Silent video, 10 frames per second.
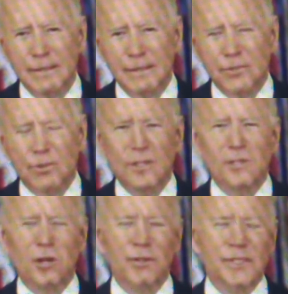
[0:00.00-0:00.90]
So what
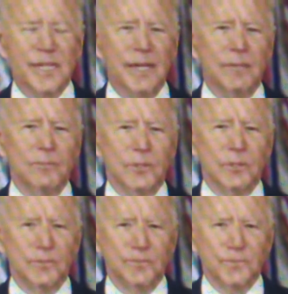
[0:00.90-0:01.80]
does all this add up to?
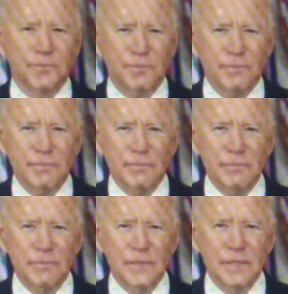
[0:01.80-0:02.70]

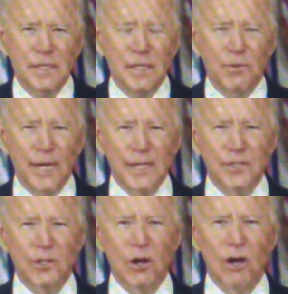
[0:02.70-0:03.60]
When I
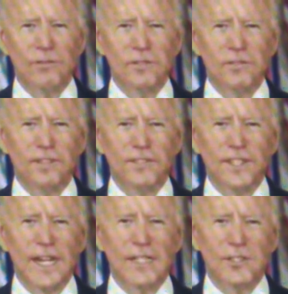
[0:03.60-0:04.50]
took office
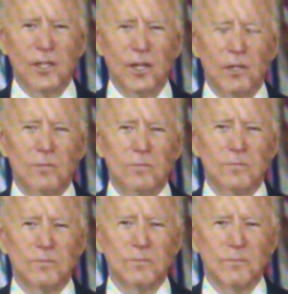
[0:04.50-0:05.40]
50 days ago,
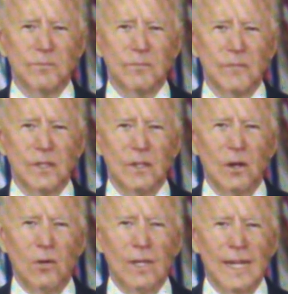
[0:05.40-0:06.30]

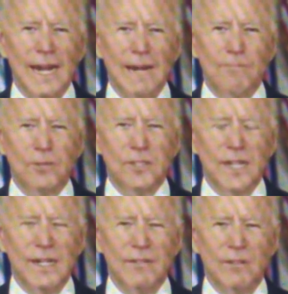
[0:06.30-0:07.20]
only
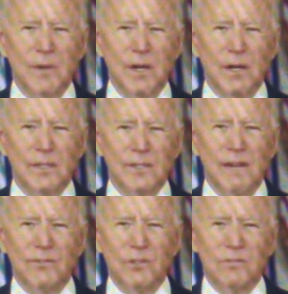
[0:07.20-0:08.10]
8% of the Americans,
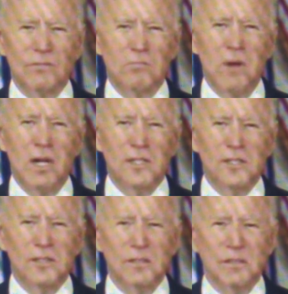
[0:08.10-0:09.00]
after
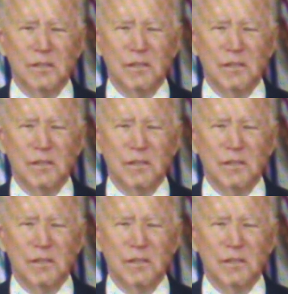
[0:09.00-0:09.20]
months,